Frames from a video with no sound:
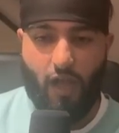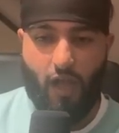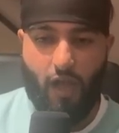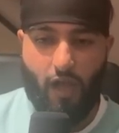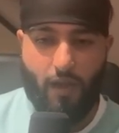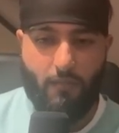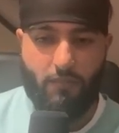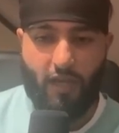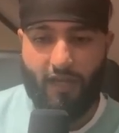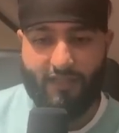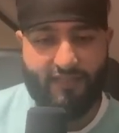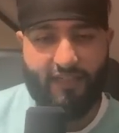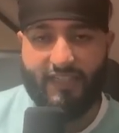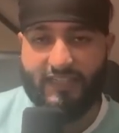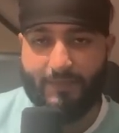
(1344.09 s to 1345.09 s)
Like I
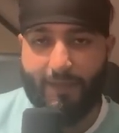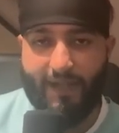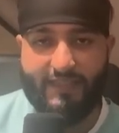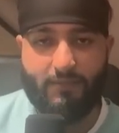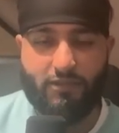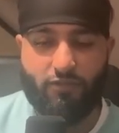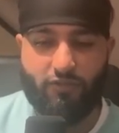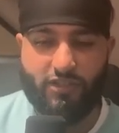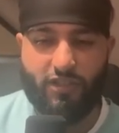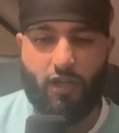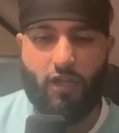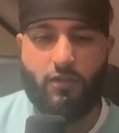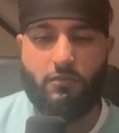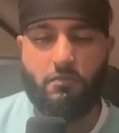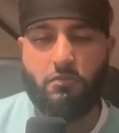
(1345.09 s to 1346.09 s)
said, I expect him to
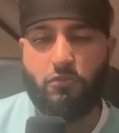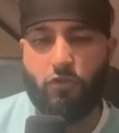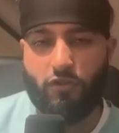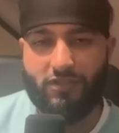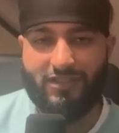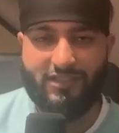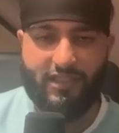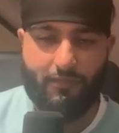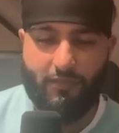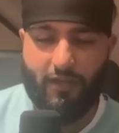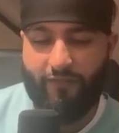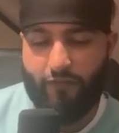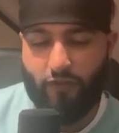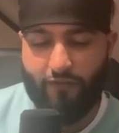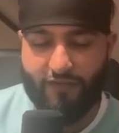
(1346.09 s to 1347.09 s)
return. Not to the same
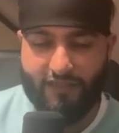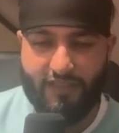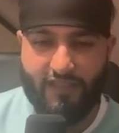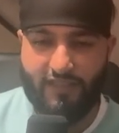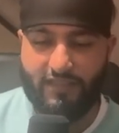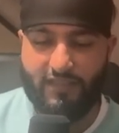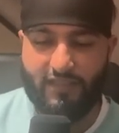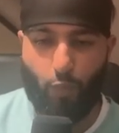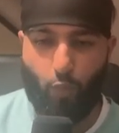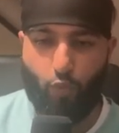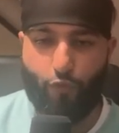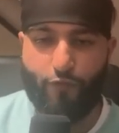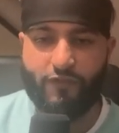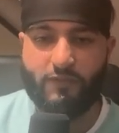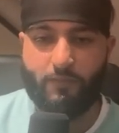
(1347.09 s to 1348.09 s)
level, obviously, he did at
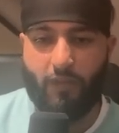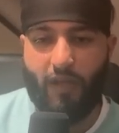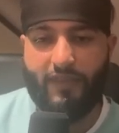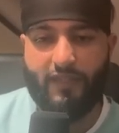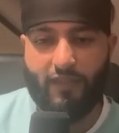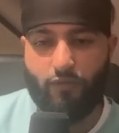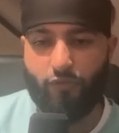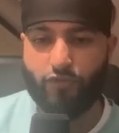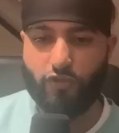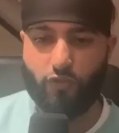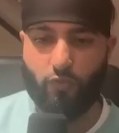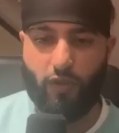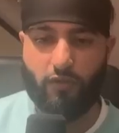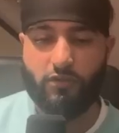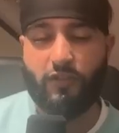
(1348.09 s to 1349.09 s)
Wolves, but I think he'll do
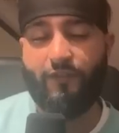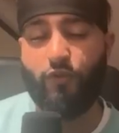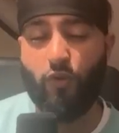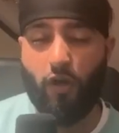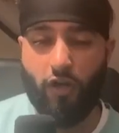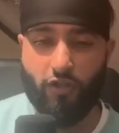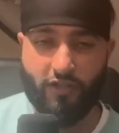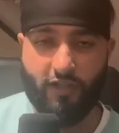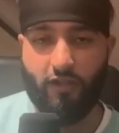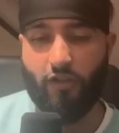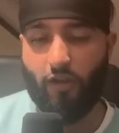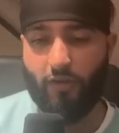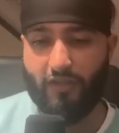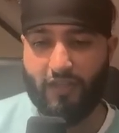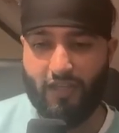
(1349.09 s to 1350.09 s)
well. So if you are looking at
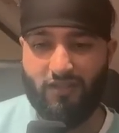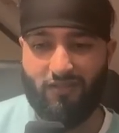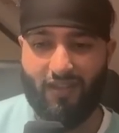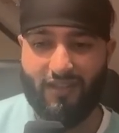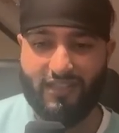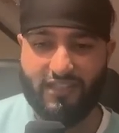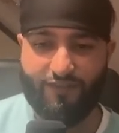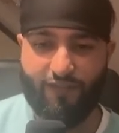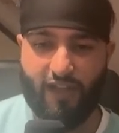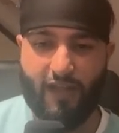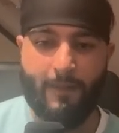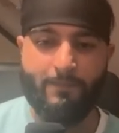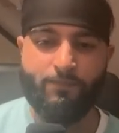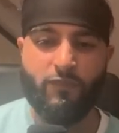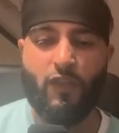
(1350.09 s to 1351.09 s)
going there, I think it's fair.
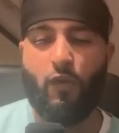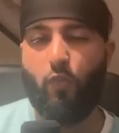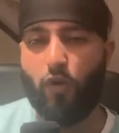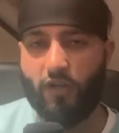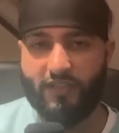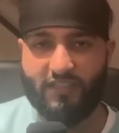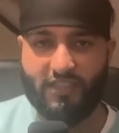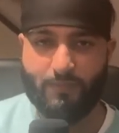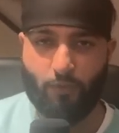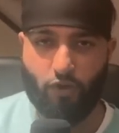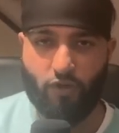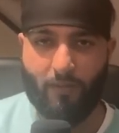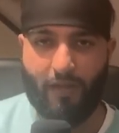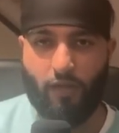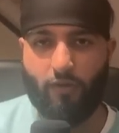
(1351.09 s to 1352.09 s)
Watkins I spoke
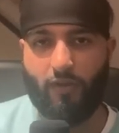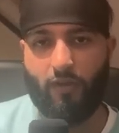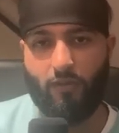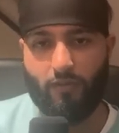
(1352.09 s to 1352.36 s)
about.